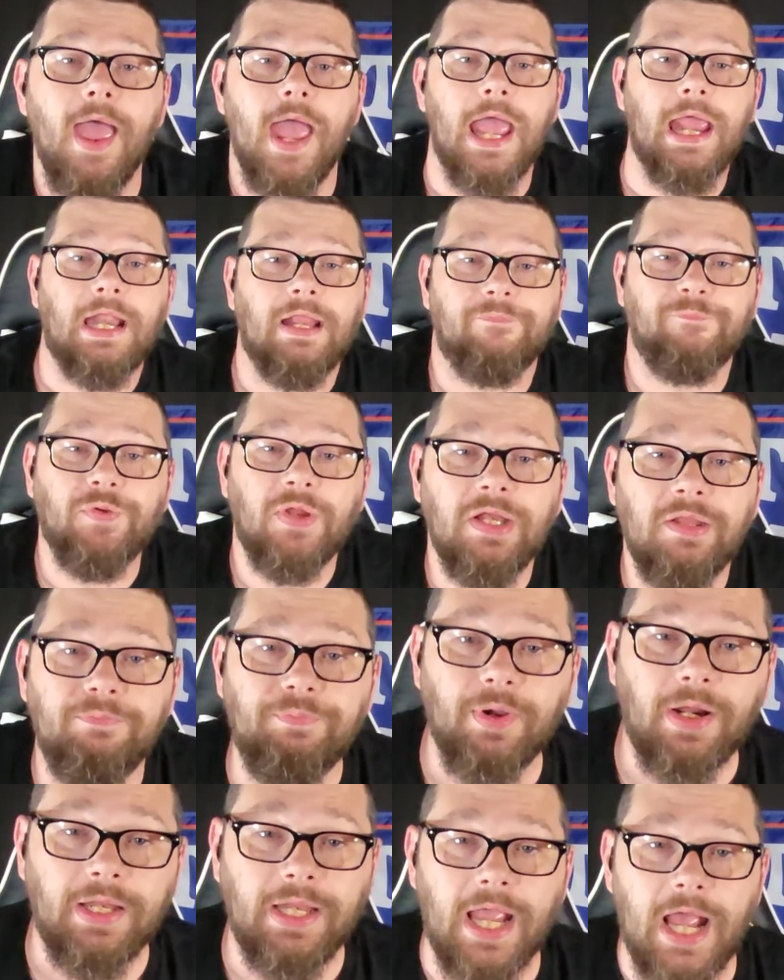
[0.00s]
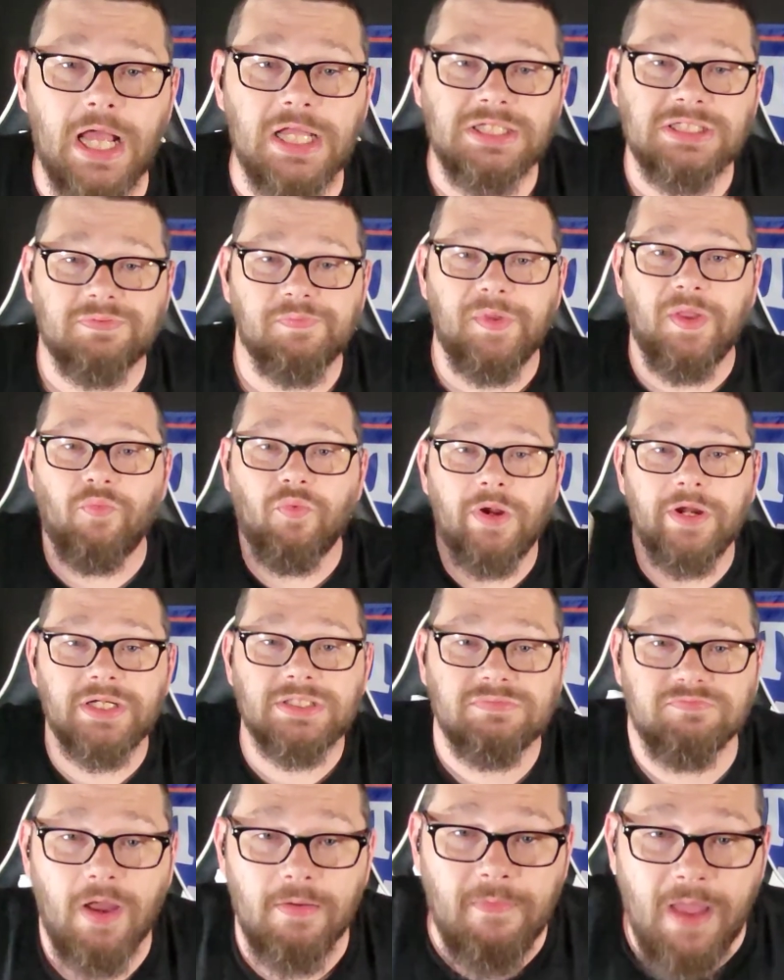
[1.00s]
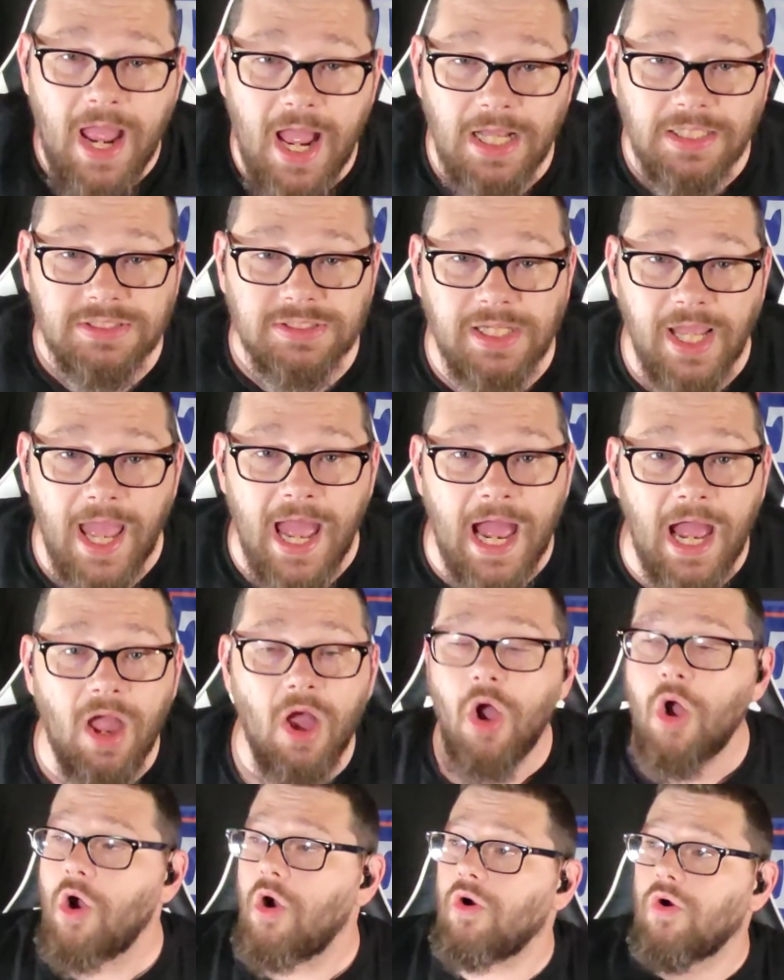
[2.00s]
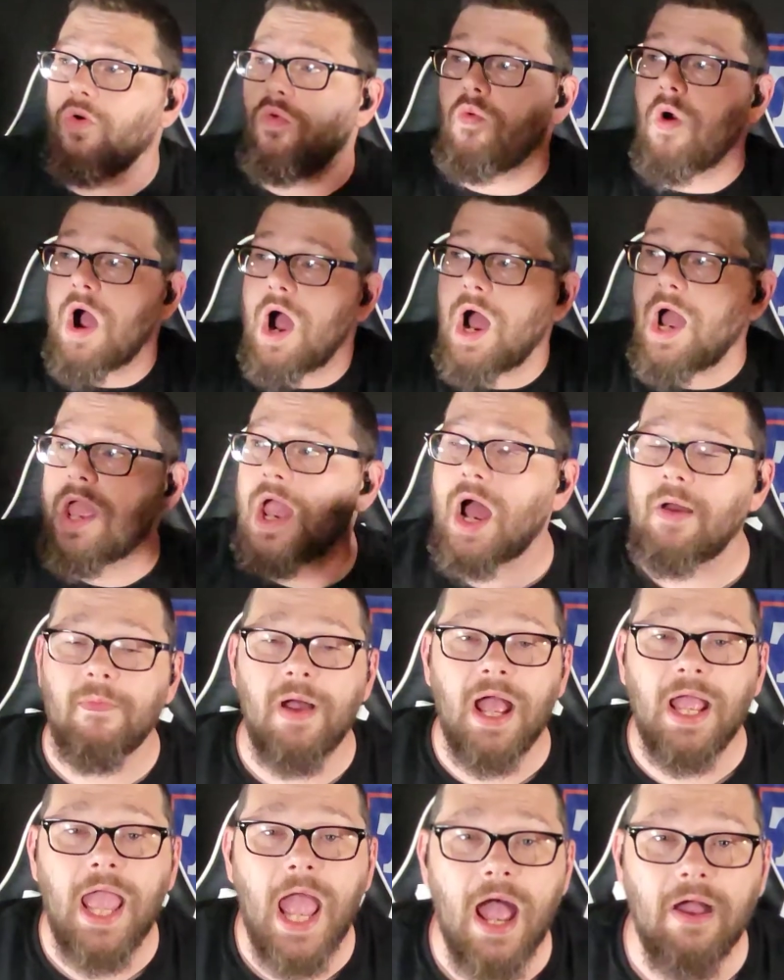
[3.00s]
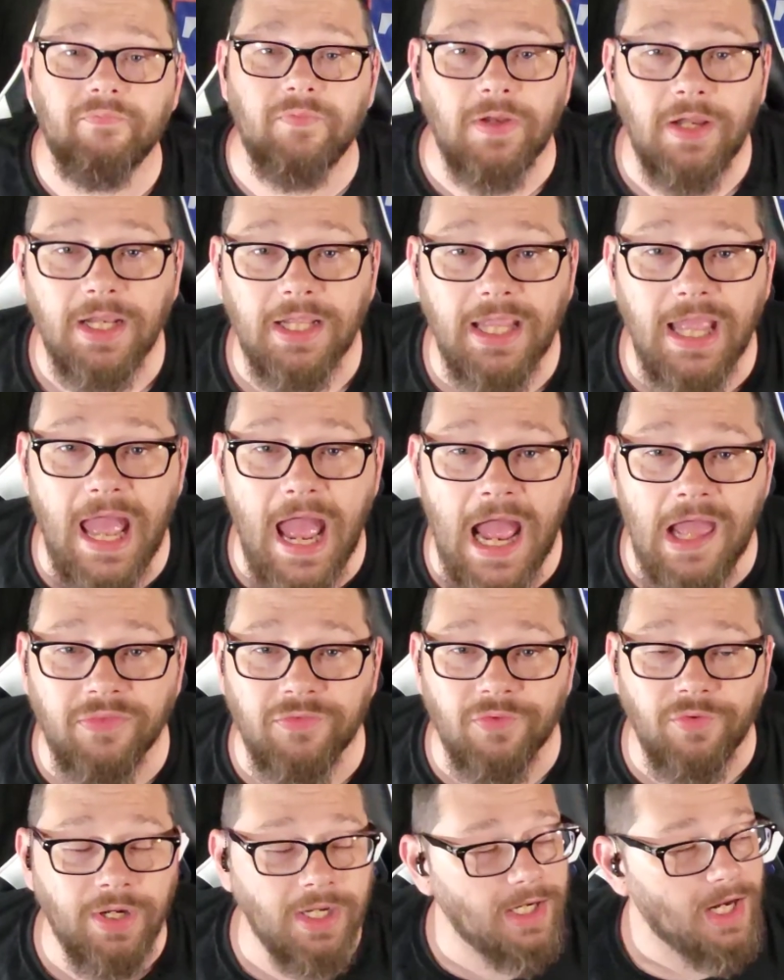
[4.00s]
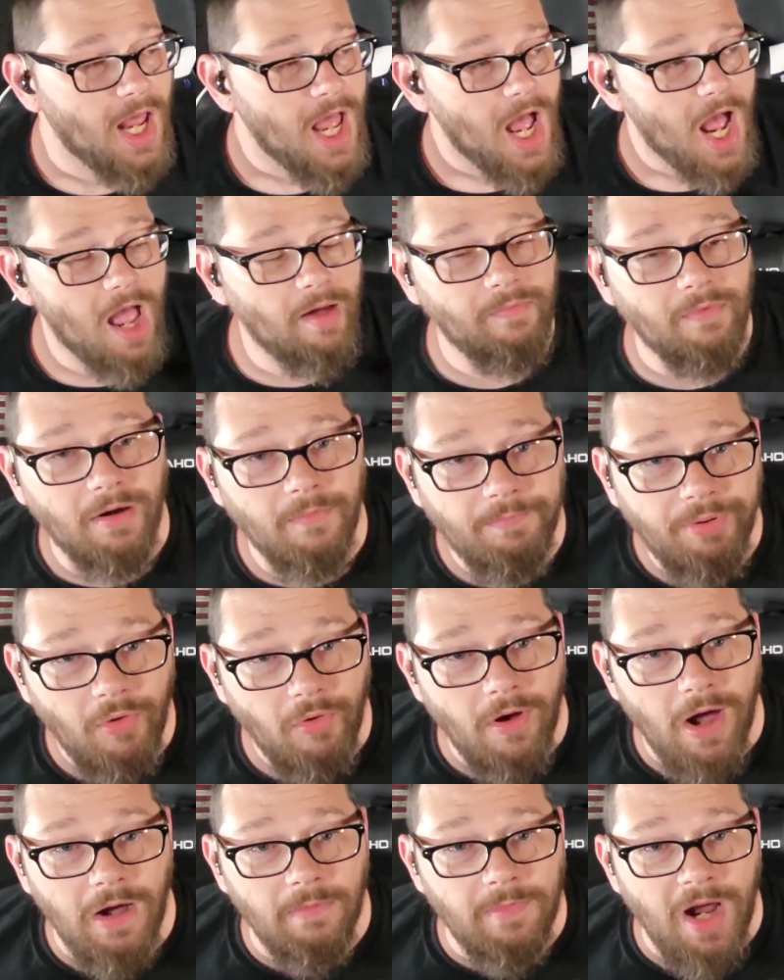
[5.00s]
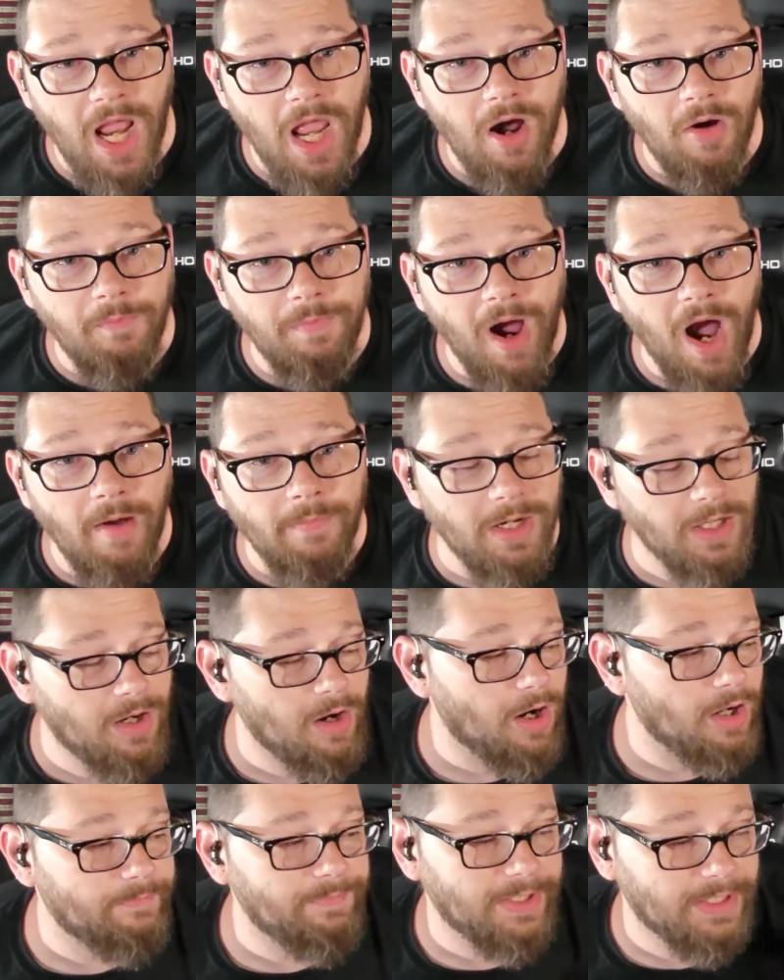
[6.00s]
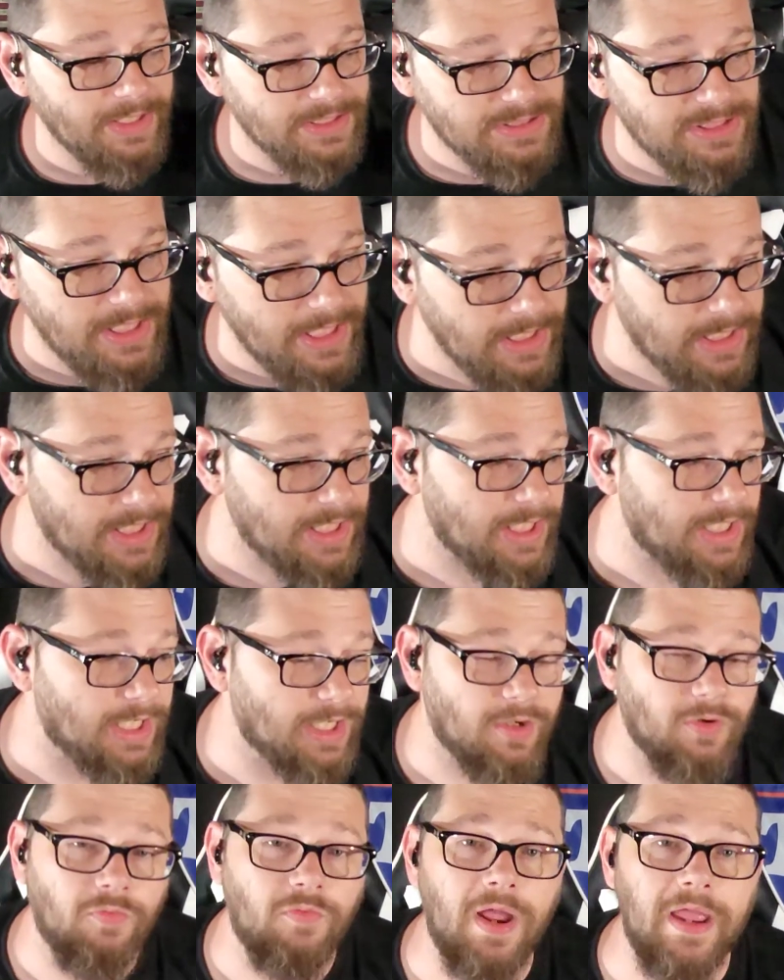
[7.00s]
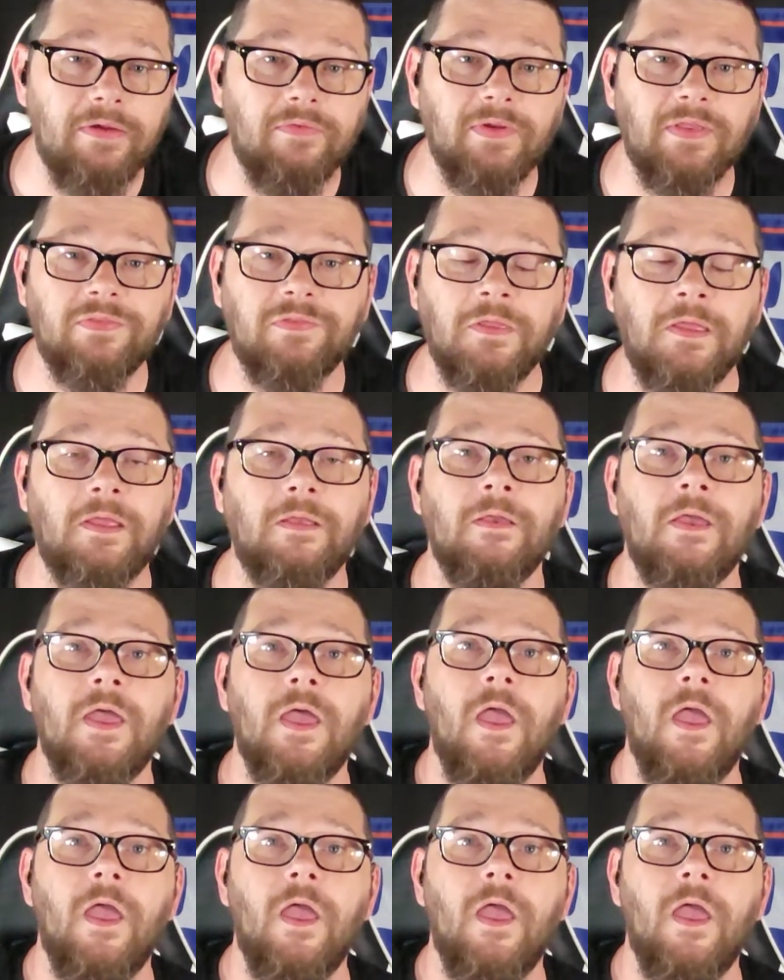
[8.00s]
And if anybody asks me where's my mask at or why am I having a gathering, I'm going to pull out my Obama card because he can get away with it.